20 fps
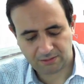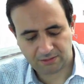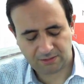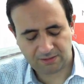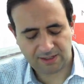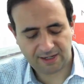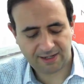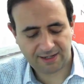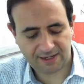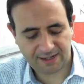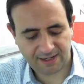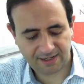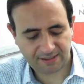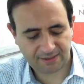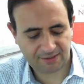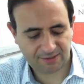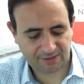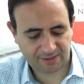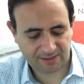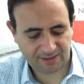Day
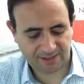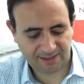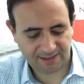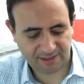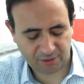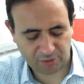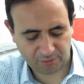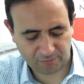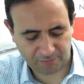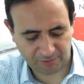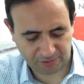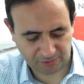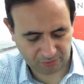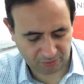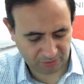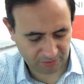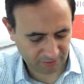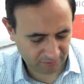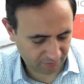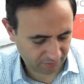X, I own
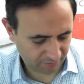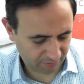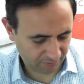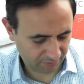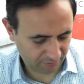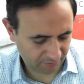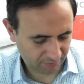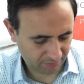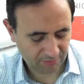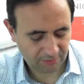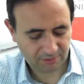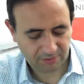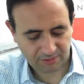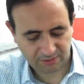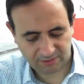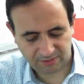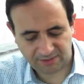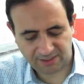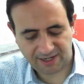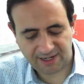Bitcoin.
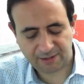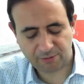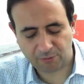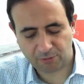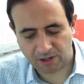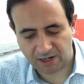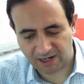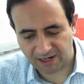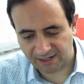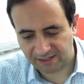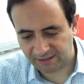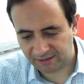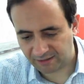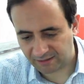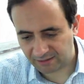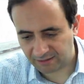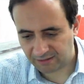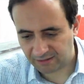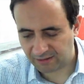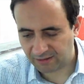Day Y,
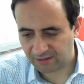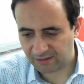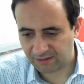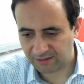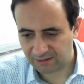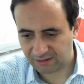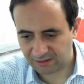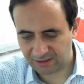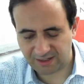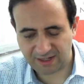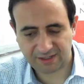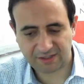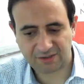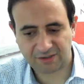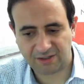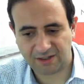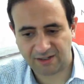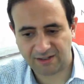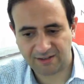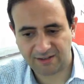the next
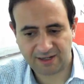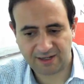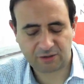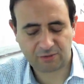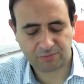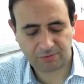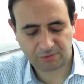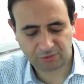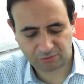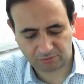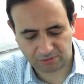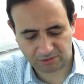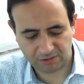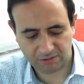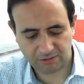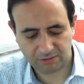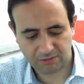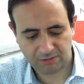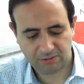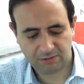day, X plus
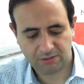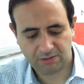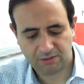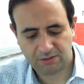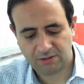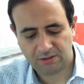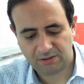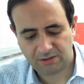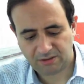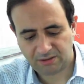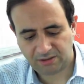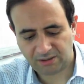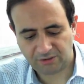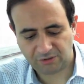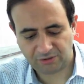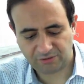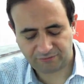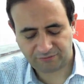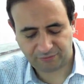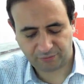1,
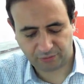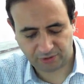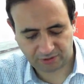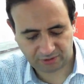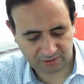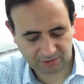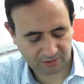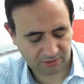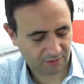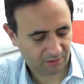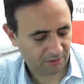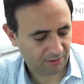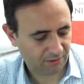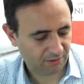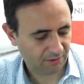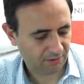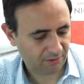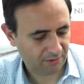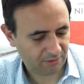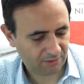there's a fork,
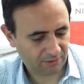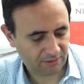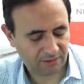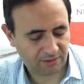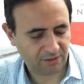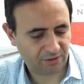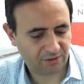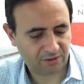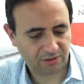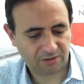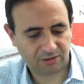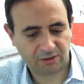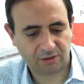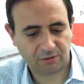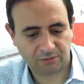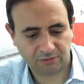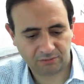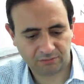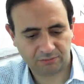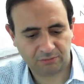and I still
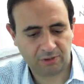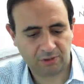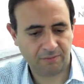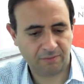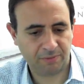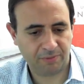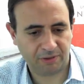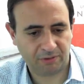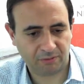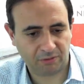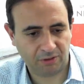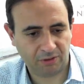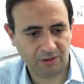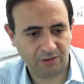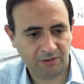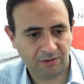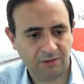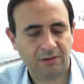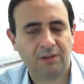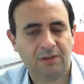own 1
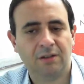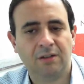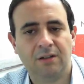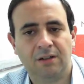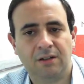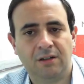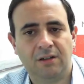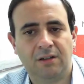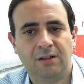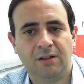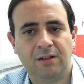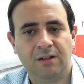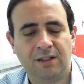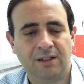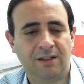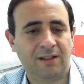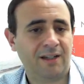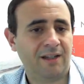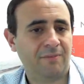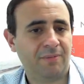Bitcoin,
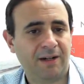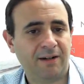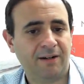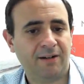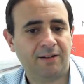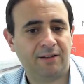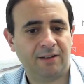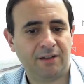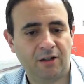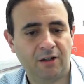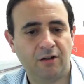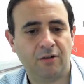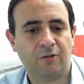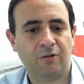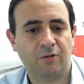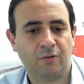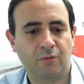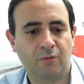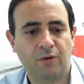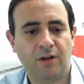and I apparently
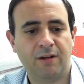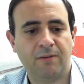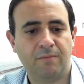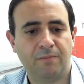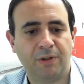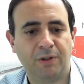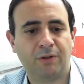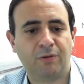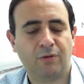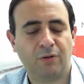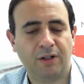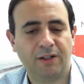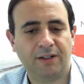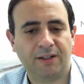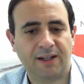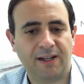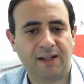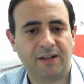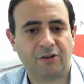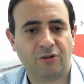own 1 Bitcoin
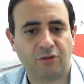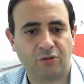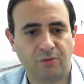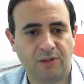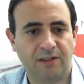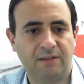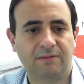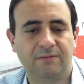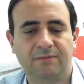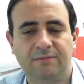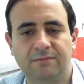Cash as well.